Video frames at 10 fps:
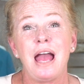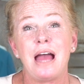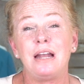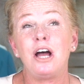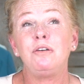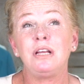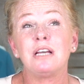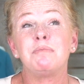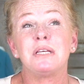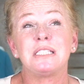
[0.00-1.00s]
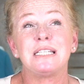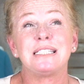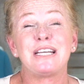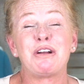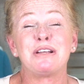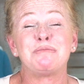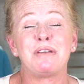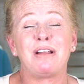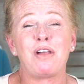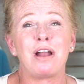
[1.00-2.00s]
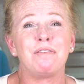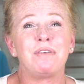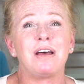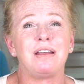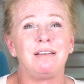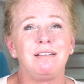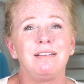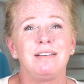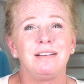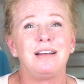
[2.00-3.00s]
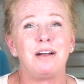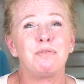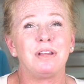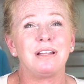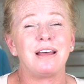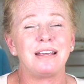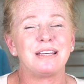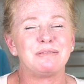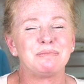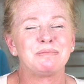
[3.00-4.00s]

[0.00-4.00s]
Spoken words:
And owning a business here has been a lot of fun. I really like it.